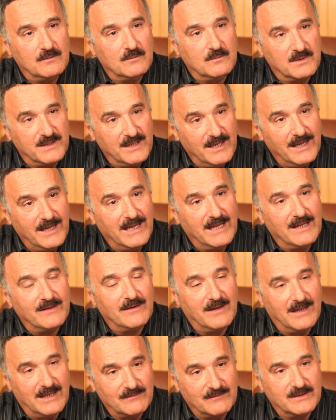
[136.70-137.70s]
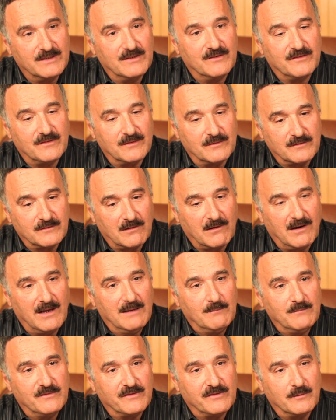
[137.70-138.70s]
we had evidence of
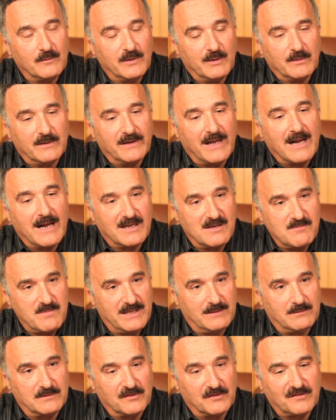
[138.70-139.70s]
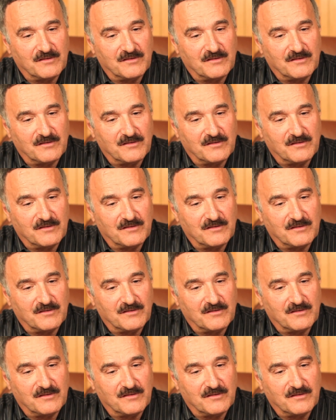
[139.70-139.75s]
crimes that we were not going to be able to